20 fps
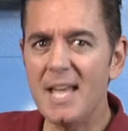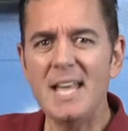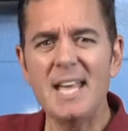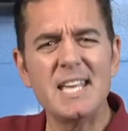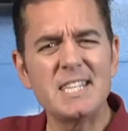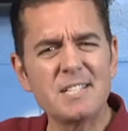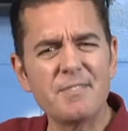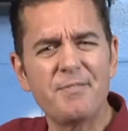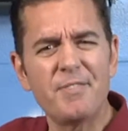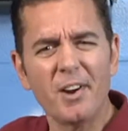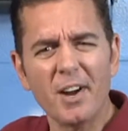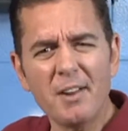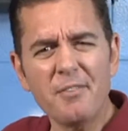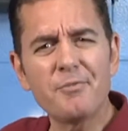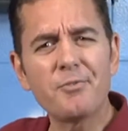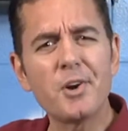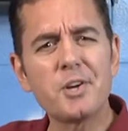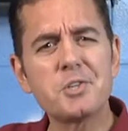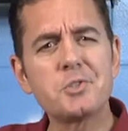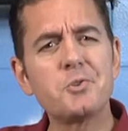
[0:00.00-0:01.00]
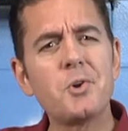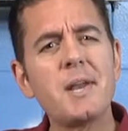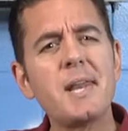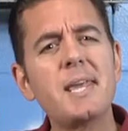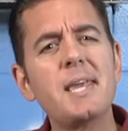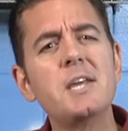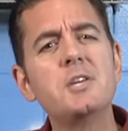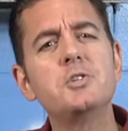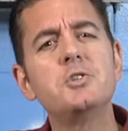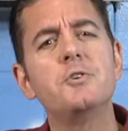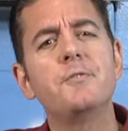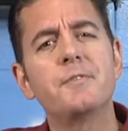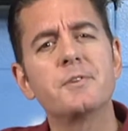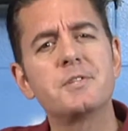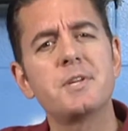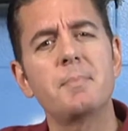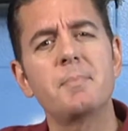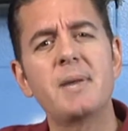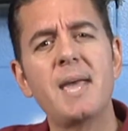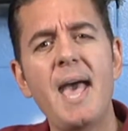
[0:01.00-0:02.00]
It's a very frustrating issue for
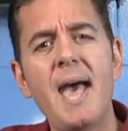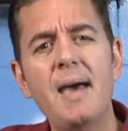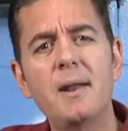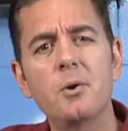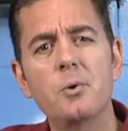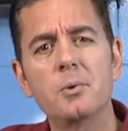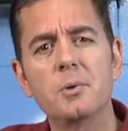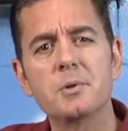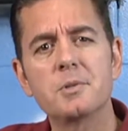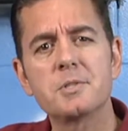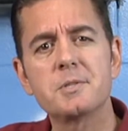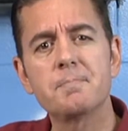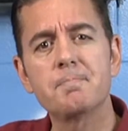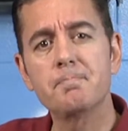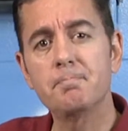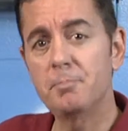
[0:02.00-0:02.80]
some cat owners.